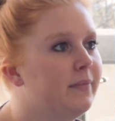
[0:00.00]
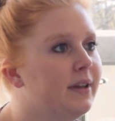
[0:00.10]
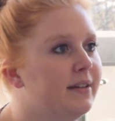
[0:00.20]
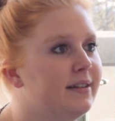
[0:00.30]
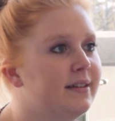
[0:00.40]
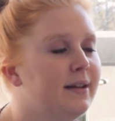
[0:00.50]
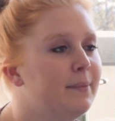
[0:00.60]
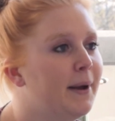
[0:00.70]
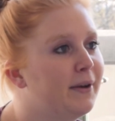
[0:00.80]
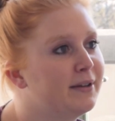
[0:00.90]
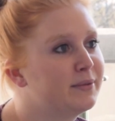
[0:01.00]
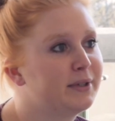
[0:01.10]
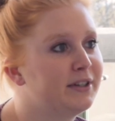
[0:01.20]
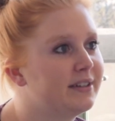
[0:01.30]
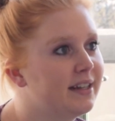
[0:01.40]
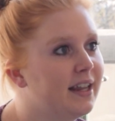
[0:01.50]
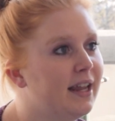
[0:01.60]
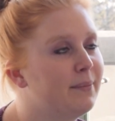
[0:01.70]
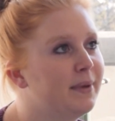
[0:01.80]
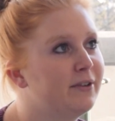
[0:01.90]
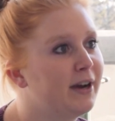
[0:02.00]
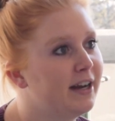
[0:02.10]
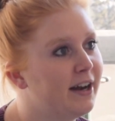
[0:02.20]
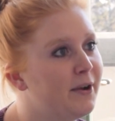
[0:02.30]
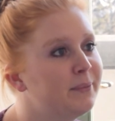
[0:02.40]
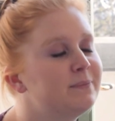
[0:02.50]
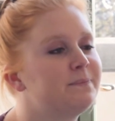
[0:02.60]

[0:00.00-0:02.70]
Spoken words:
it's about as real as it can be right now.